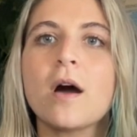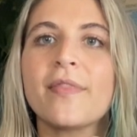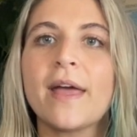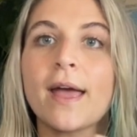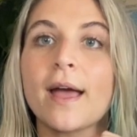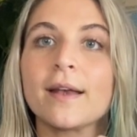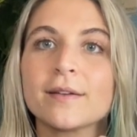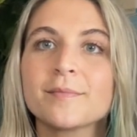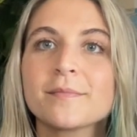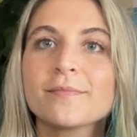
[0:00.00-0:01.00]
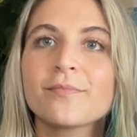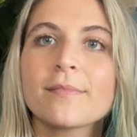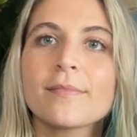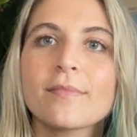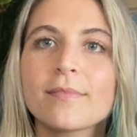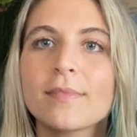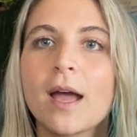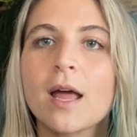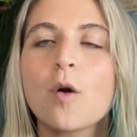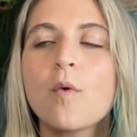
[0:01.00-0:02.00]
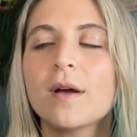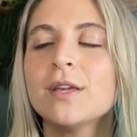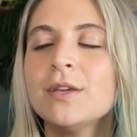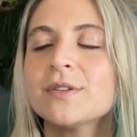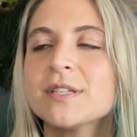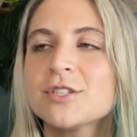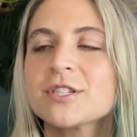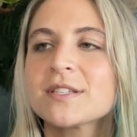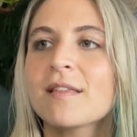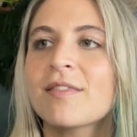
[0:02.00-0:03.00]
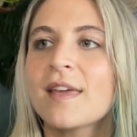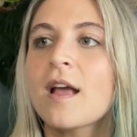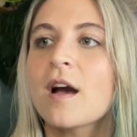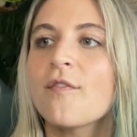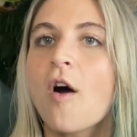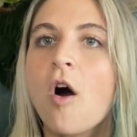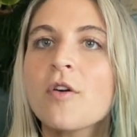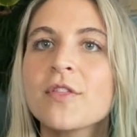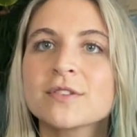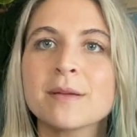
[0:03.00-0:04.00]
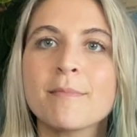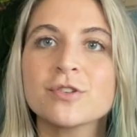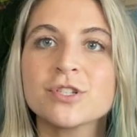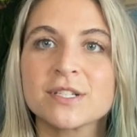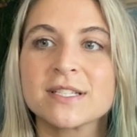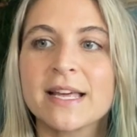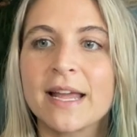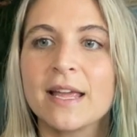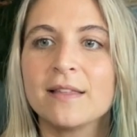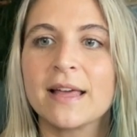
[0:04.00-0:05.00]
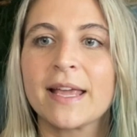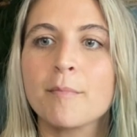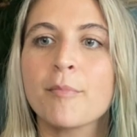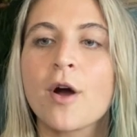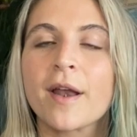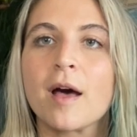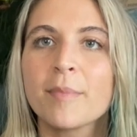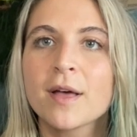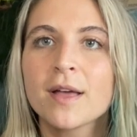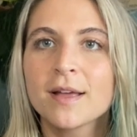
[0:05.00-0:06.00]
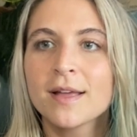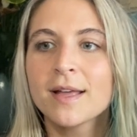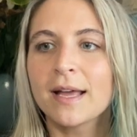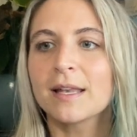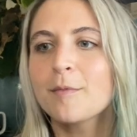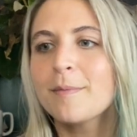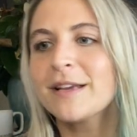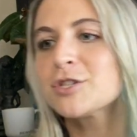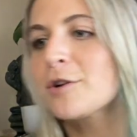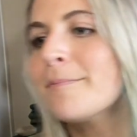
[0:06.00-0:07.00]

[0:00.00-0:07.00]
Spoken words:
on the hand. And I want you to just think of all those emotions that get brought up. And let me make sure